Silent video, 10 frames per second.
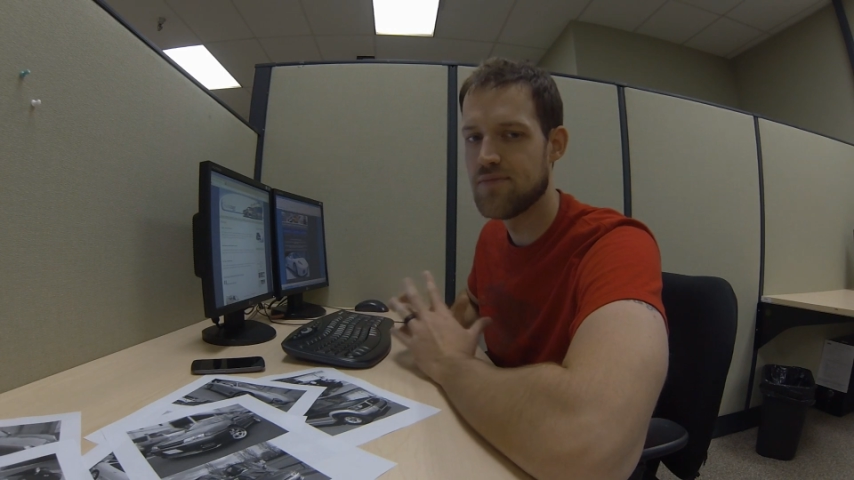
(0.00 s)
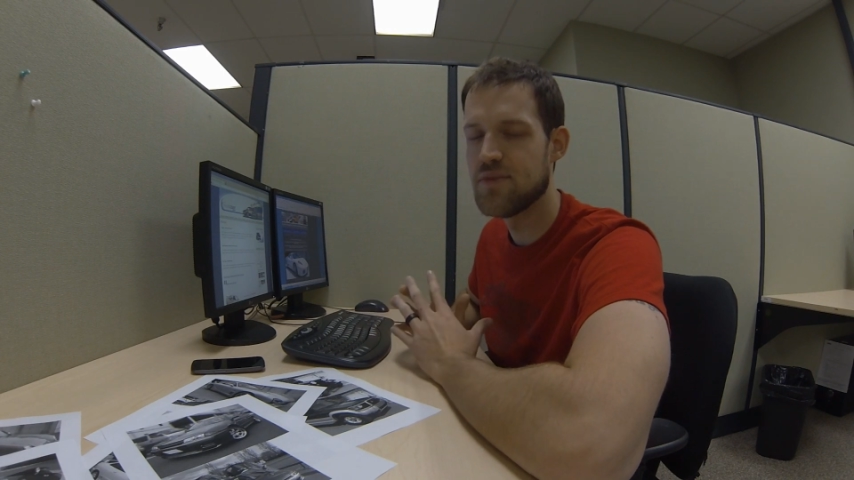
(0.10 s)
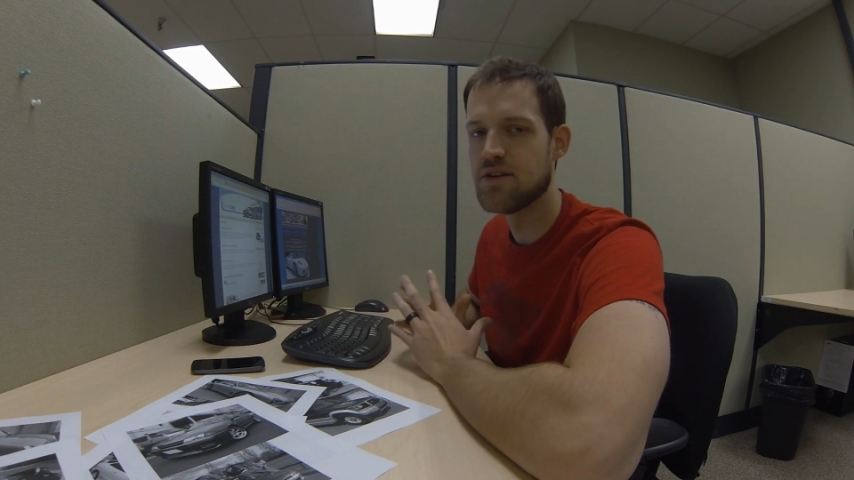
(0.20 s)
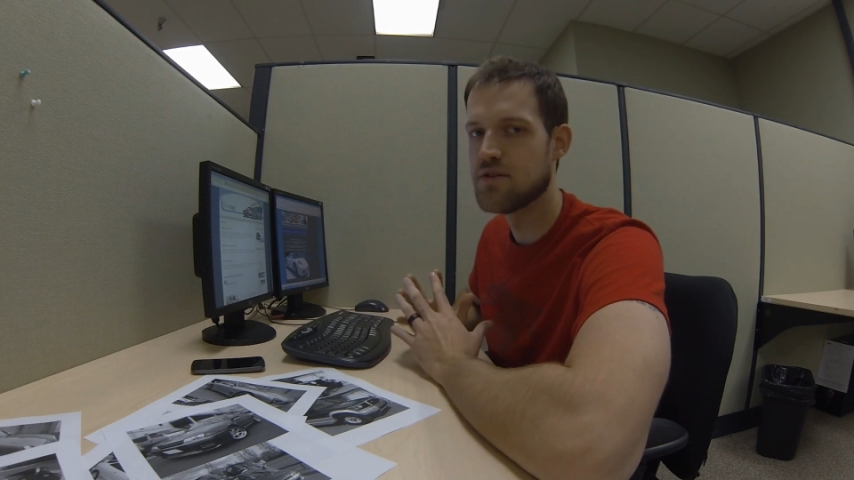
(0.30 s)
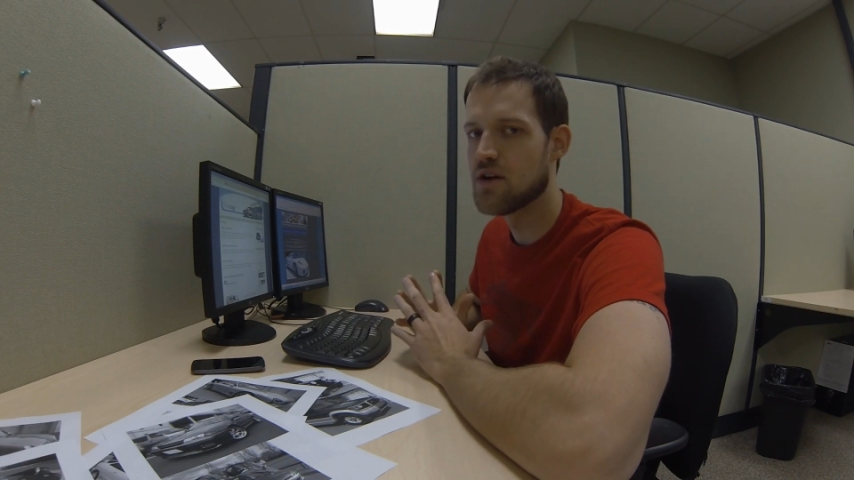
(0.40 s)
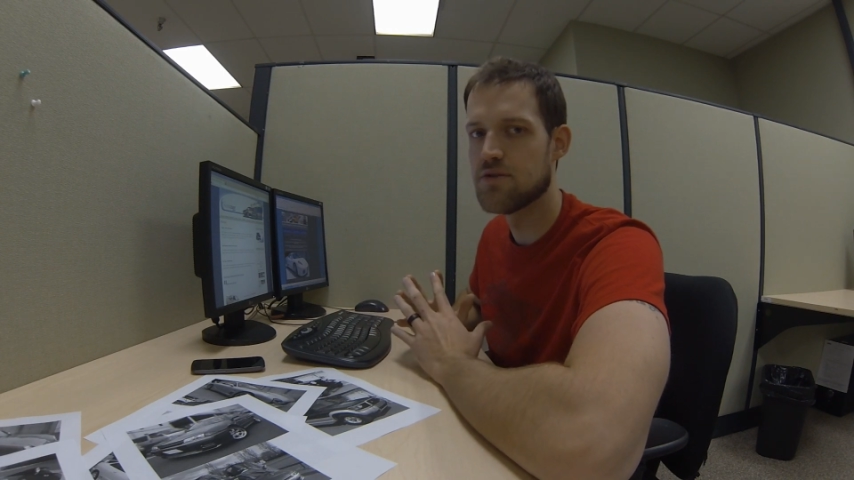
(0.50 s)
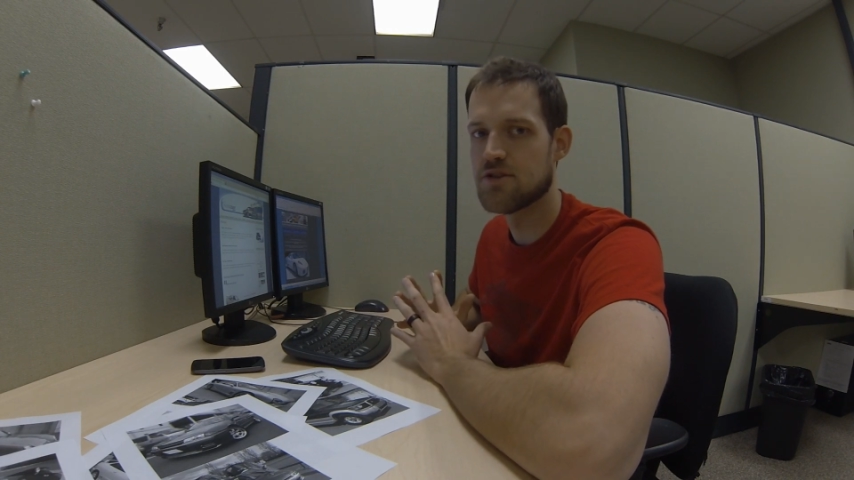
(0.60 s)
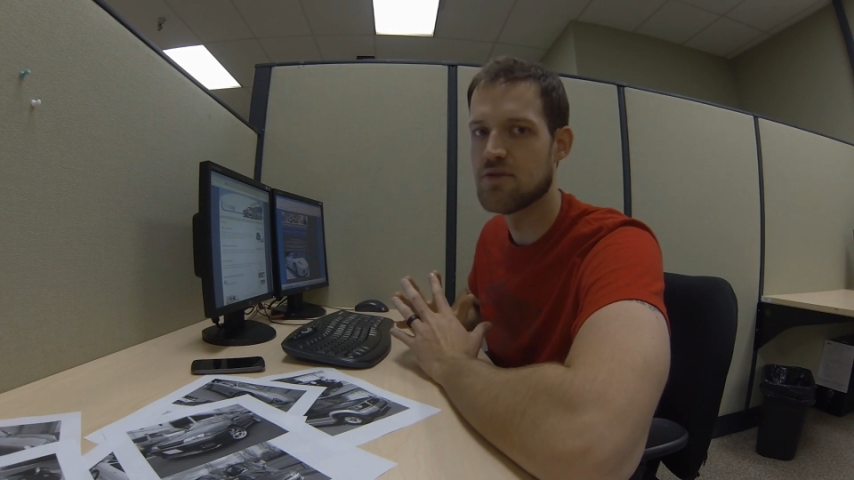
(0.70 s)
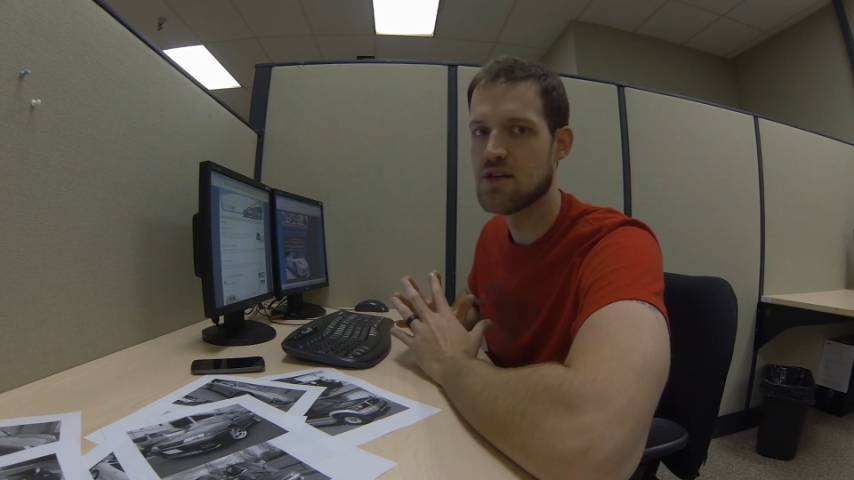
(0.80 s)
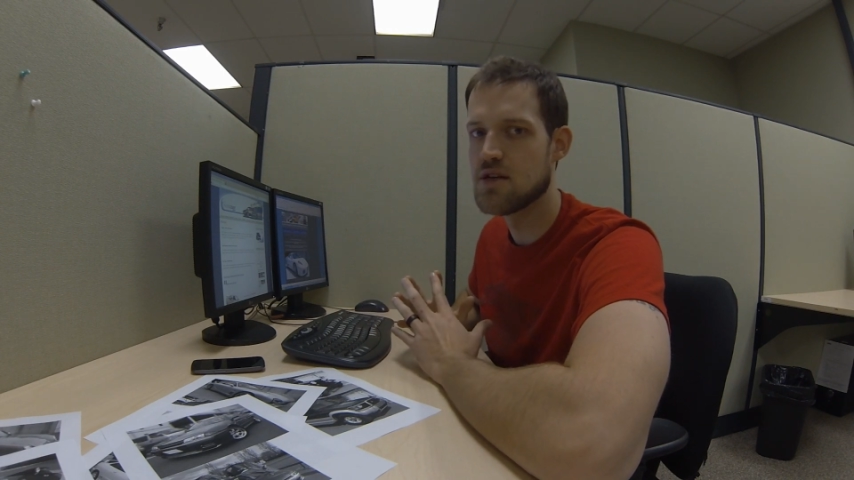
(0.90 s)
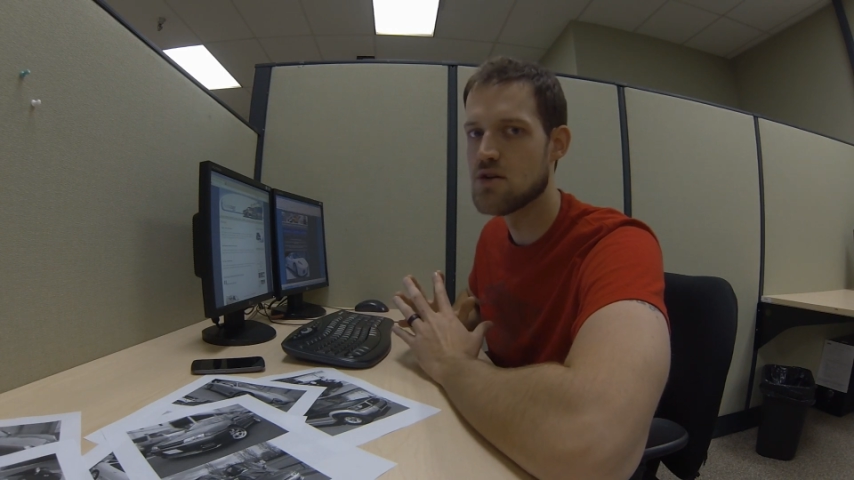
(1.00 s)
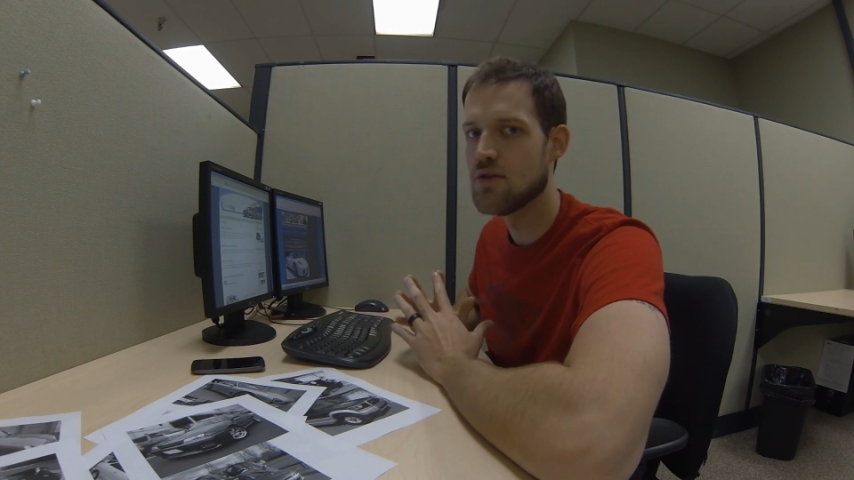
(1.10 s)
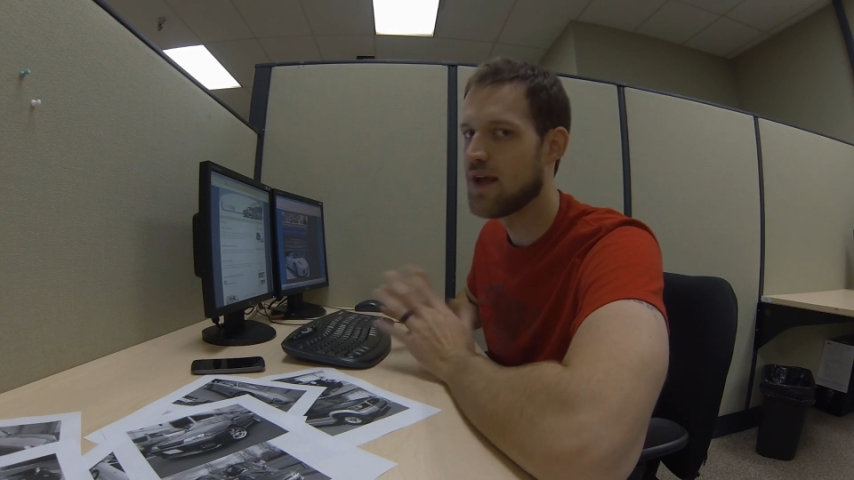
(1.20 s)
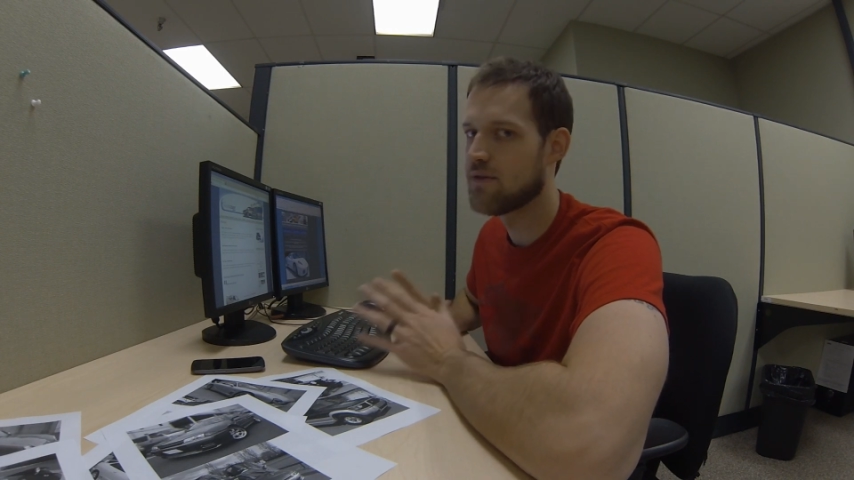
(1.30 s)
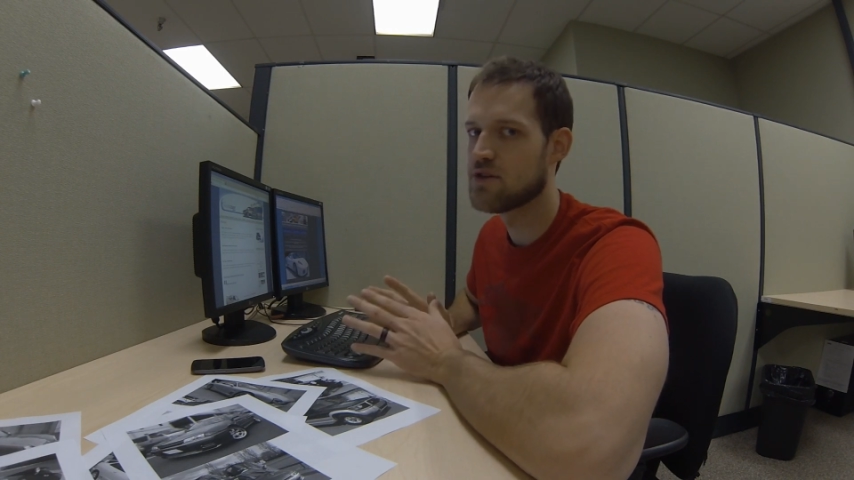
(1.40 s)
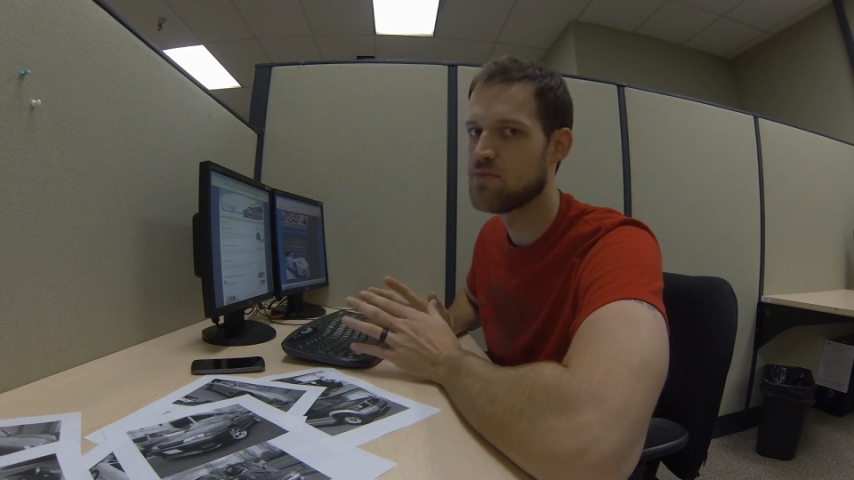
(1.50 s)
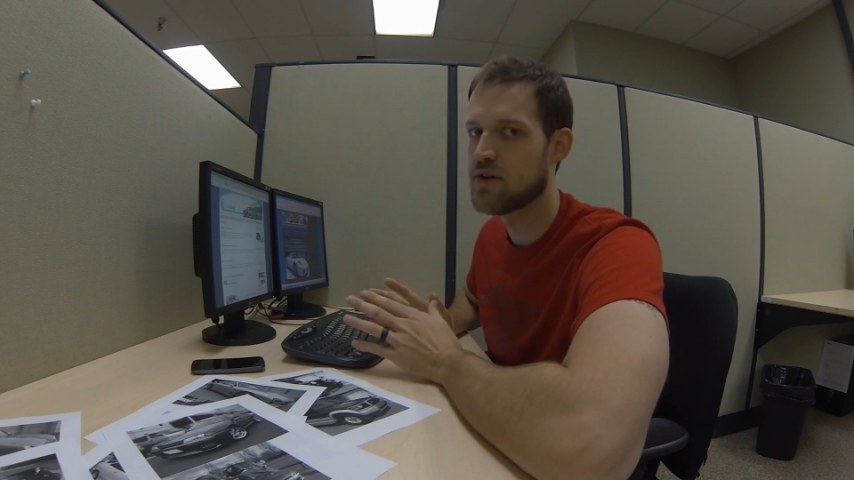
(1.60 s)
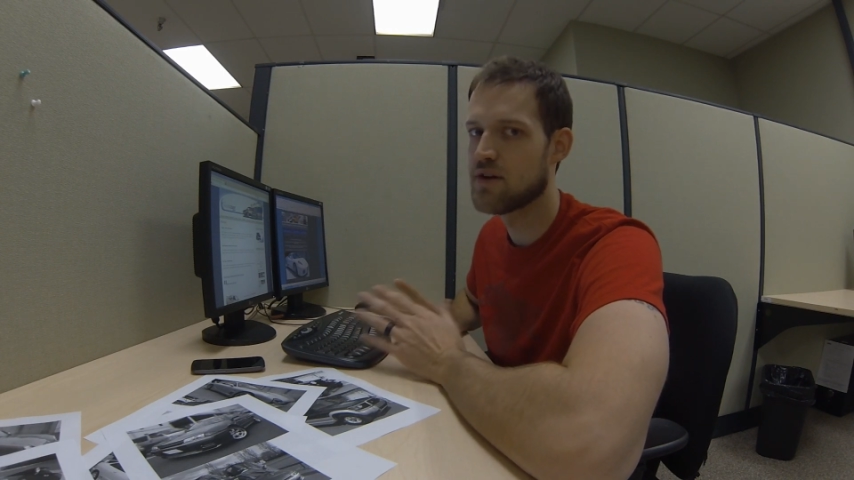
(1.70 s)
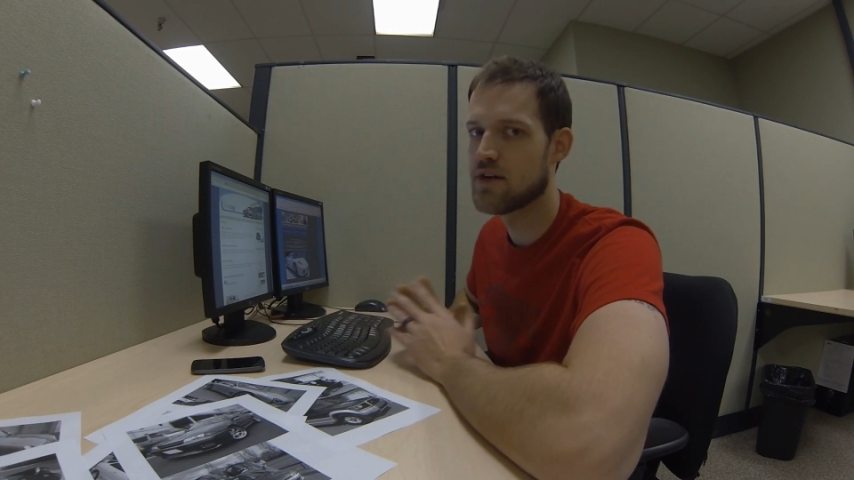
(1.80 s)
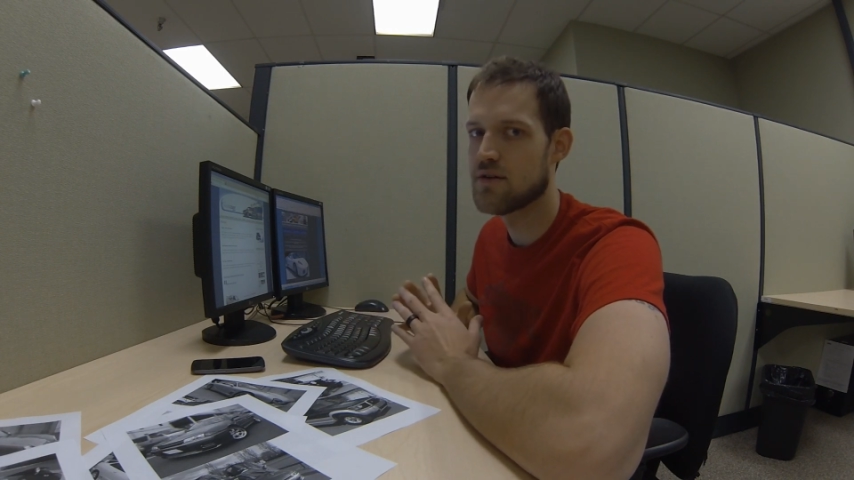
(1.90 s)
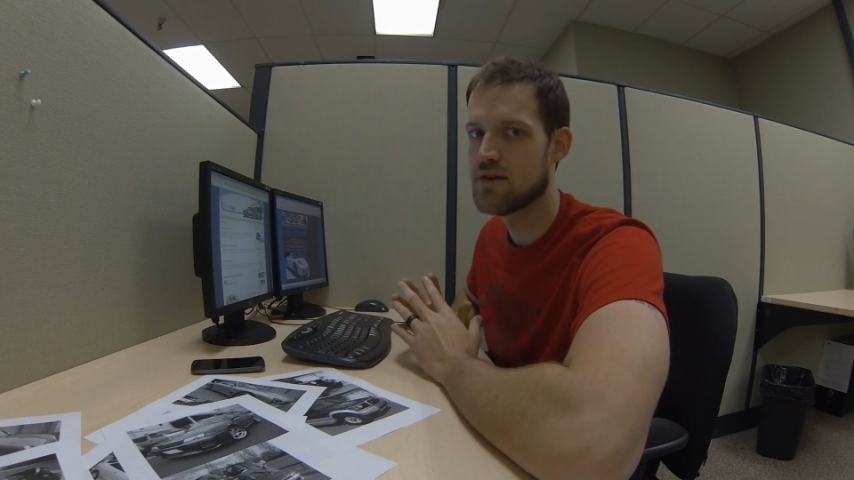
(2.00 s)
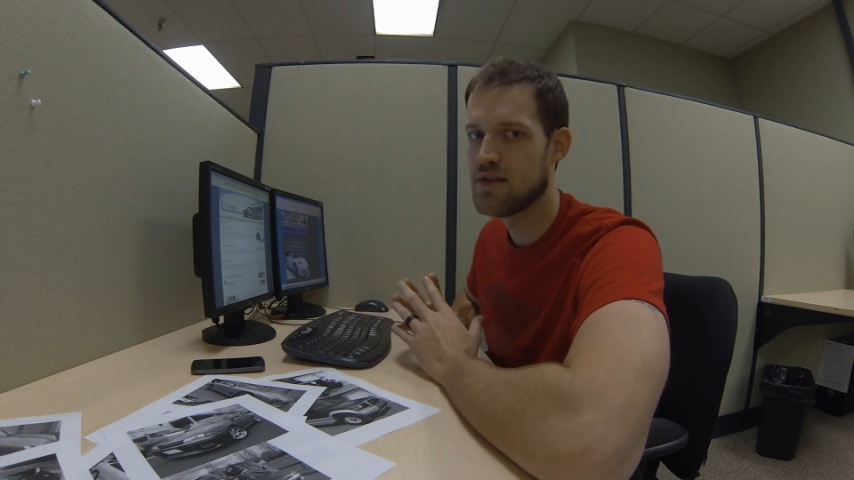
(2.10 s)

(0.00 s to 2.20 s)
then you know there's going to be no language barrier.